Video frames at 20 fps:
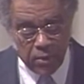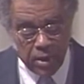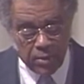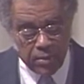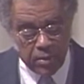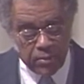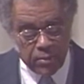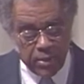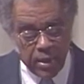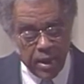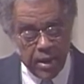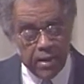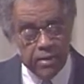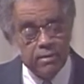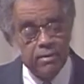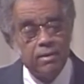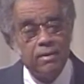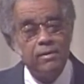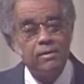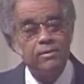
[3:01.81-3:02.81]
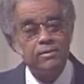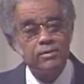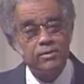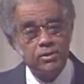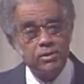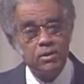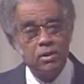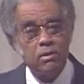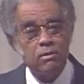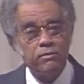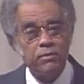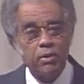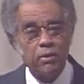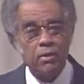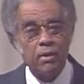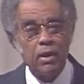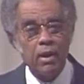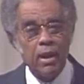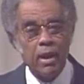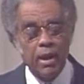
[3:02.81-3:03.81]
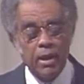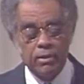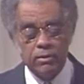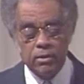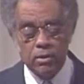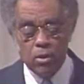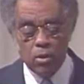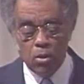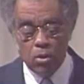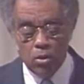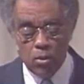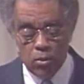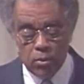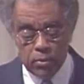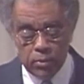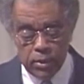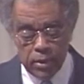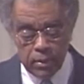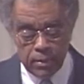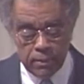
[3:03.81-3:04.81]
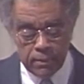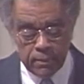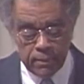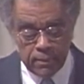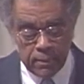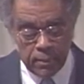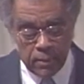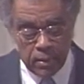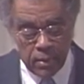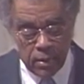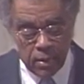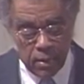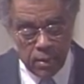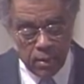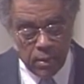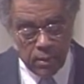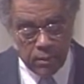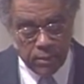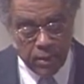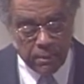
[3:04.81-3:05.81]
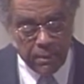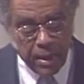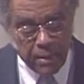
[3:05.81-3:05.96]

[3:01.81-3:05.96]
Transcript: rather than silver and gold. The